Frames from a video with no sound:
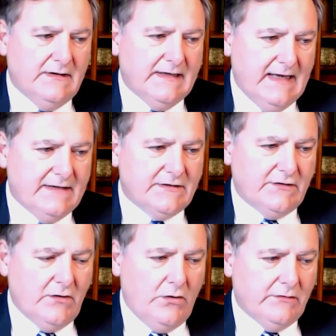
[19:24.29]
the case
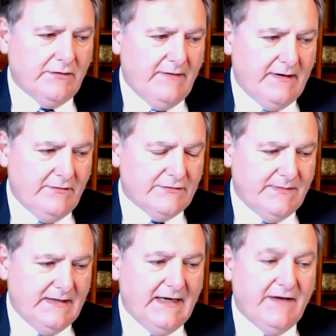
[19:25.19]
and to hold the creditors meeting.